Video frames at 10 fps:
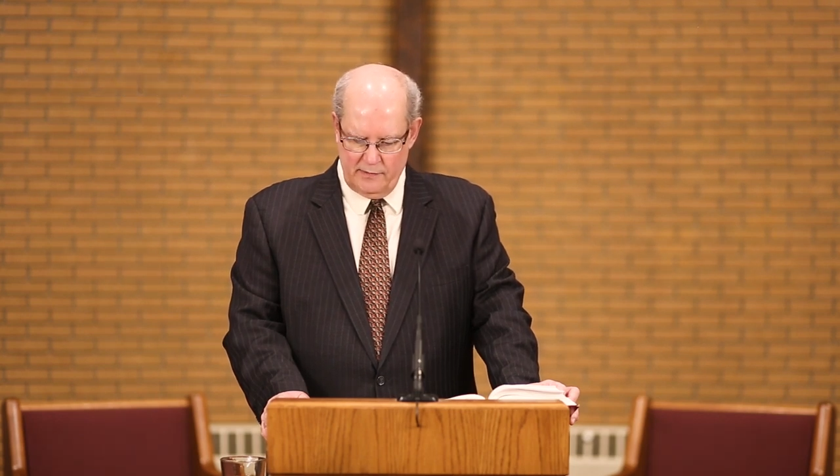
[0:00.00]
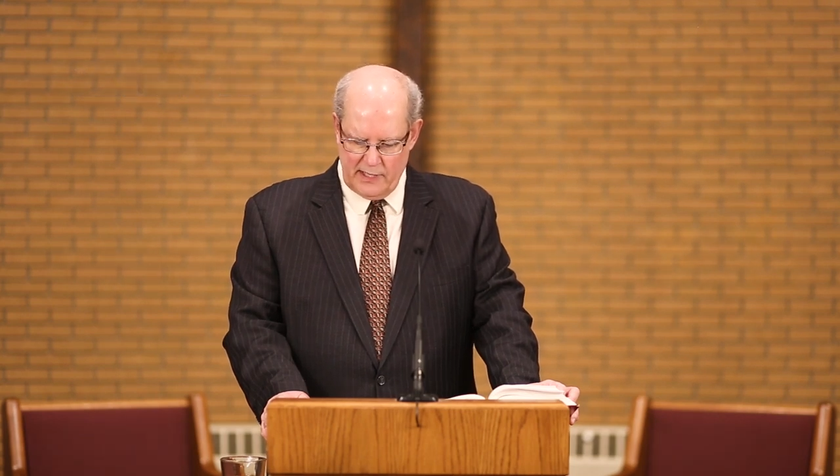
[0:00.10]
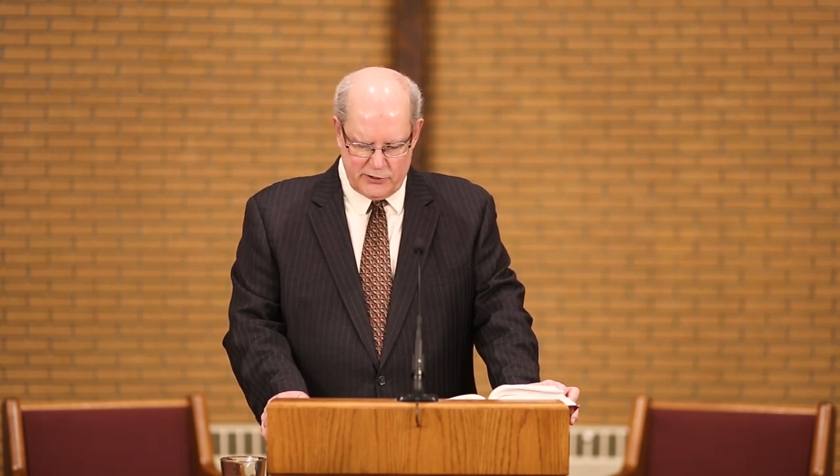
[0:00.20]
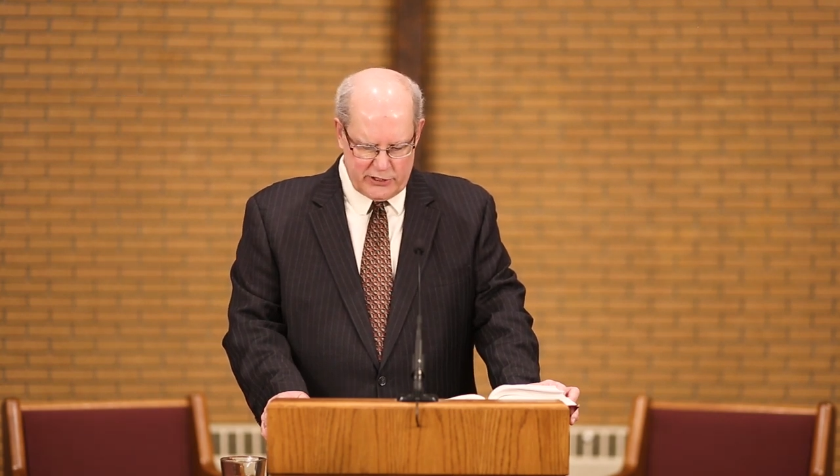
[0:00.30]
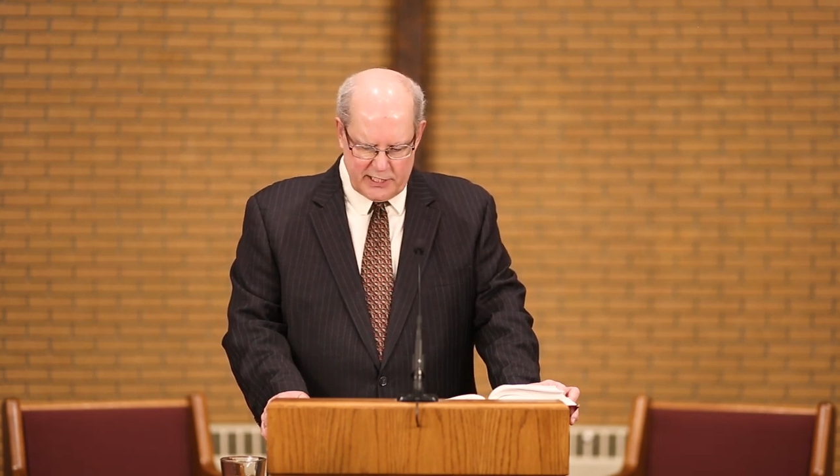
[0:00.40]

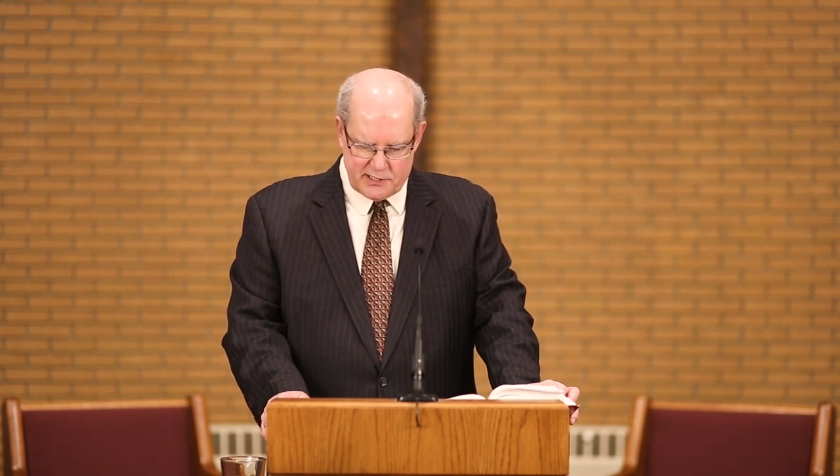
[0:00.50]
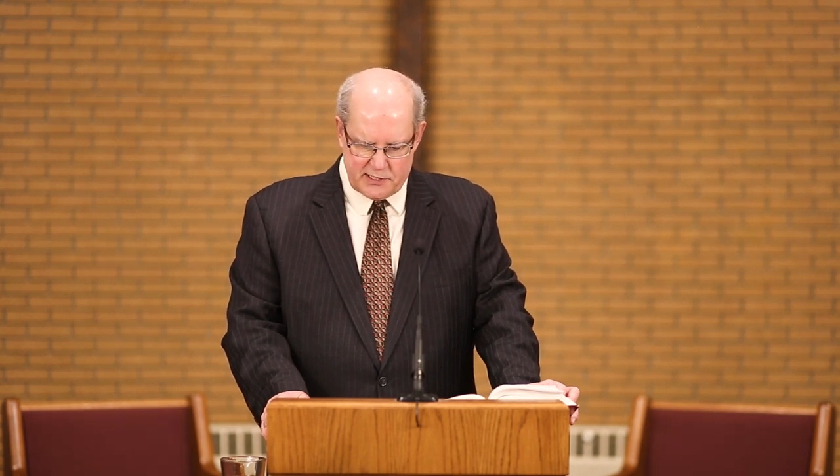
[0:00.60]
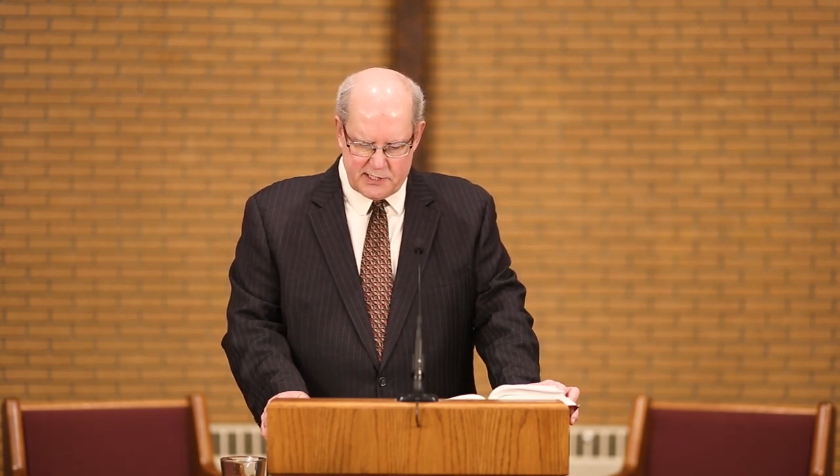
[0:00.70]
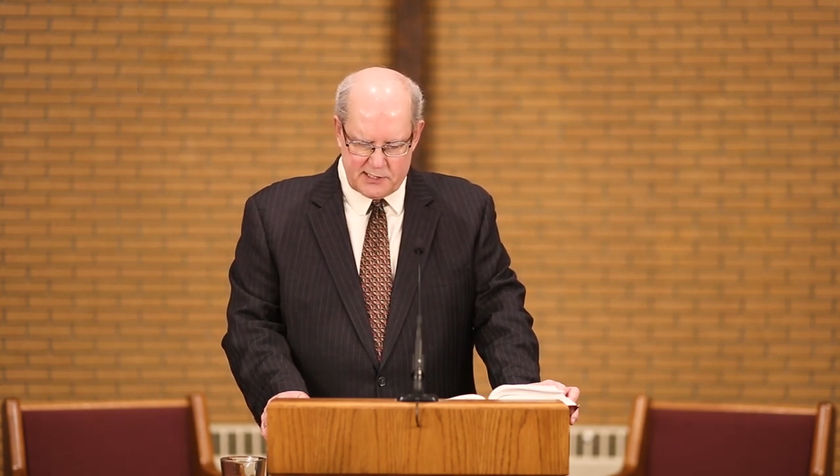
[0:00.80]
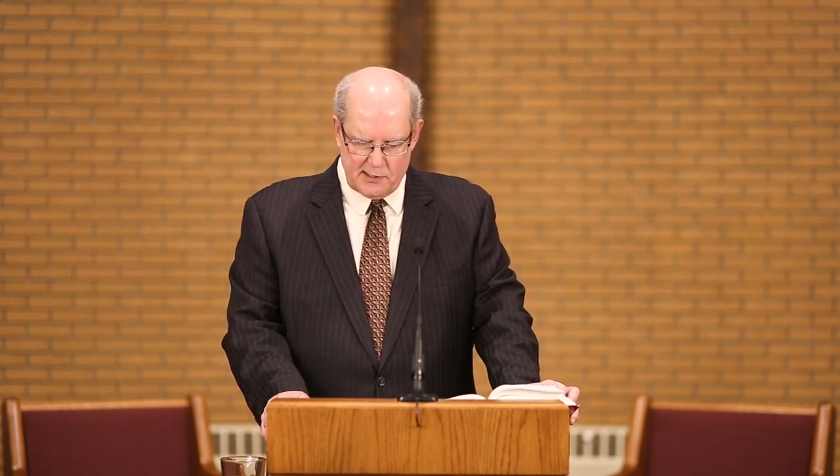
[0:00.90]
that
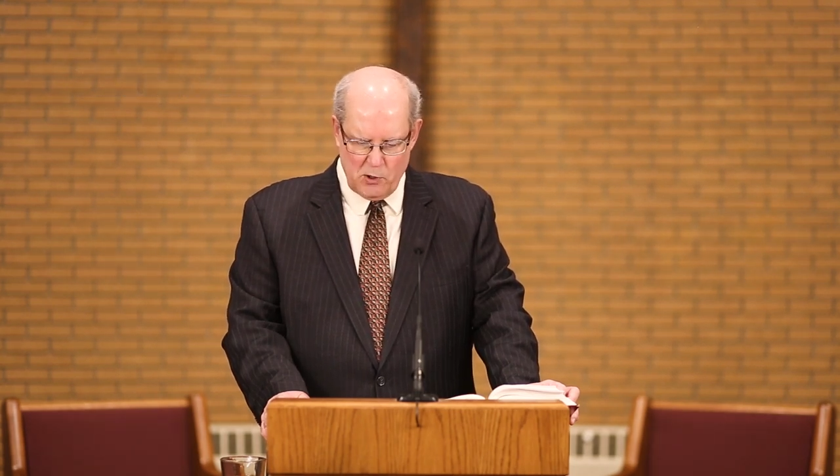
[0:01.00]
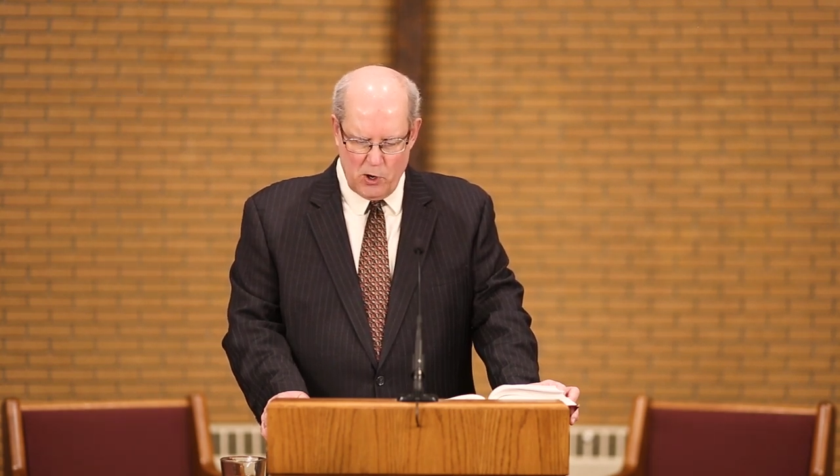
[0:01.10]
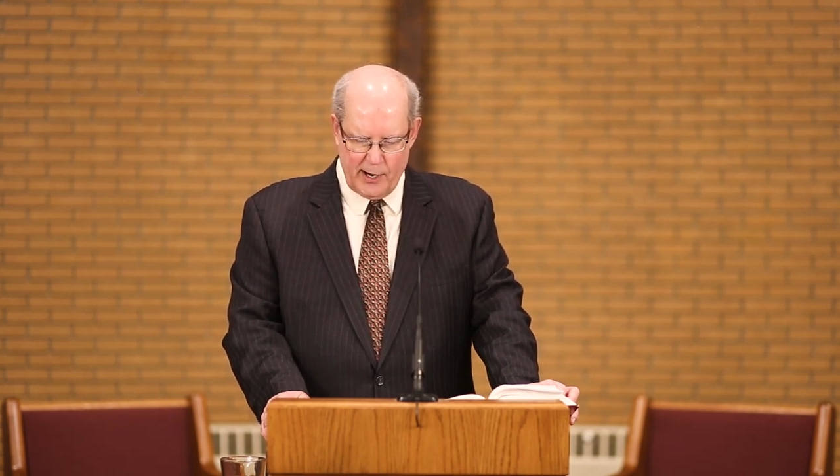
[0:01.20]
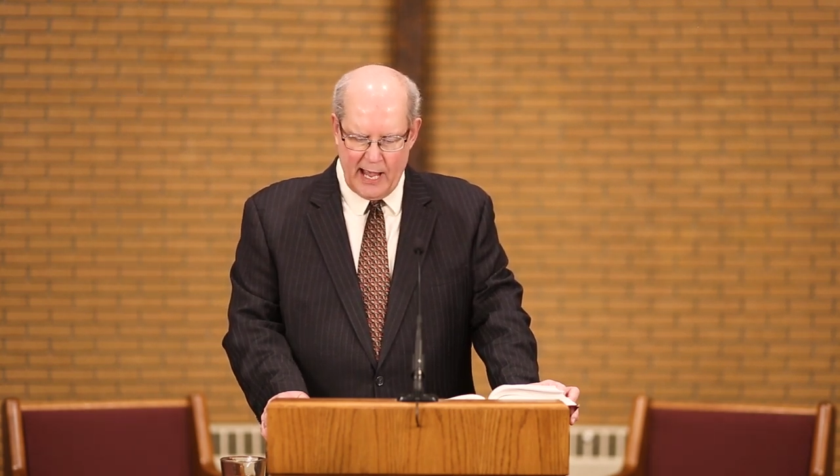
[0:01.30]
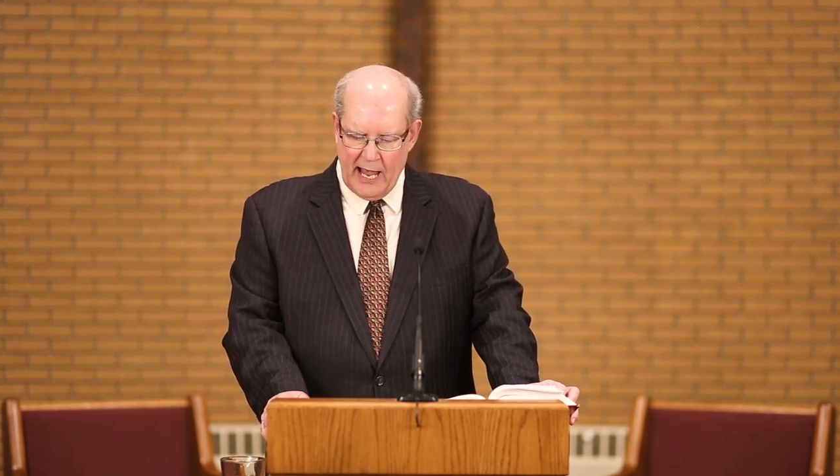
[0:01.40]
Jesus is
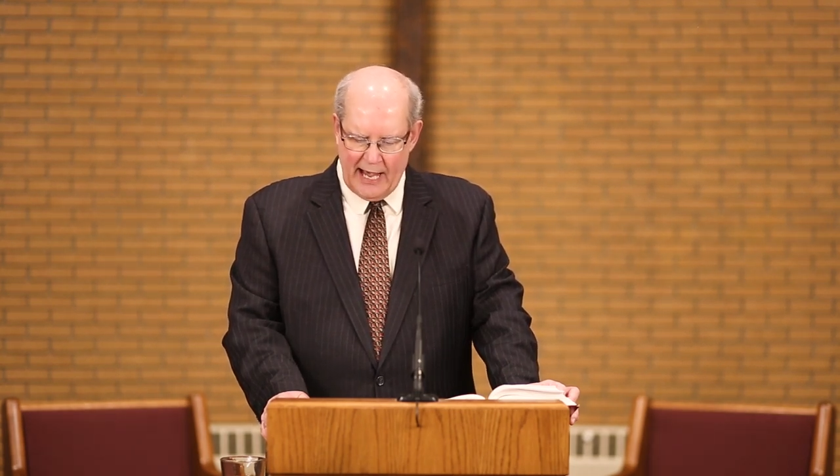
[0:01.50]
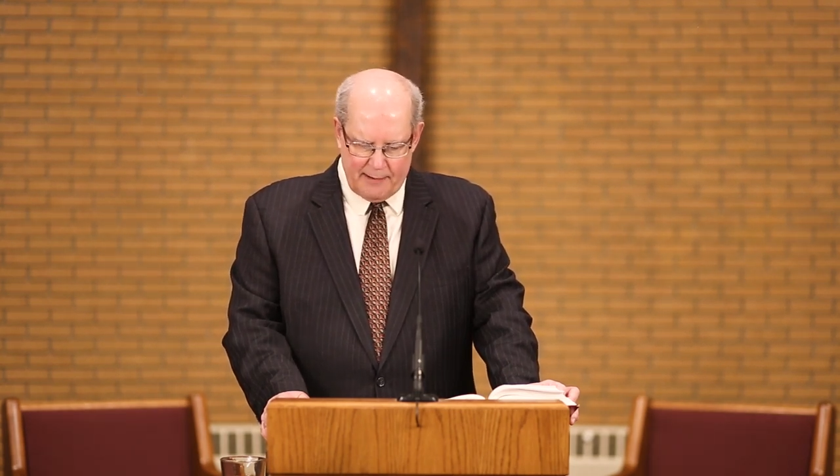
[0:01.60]
Lord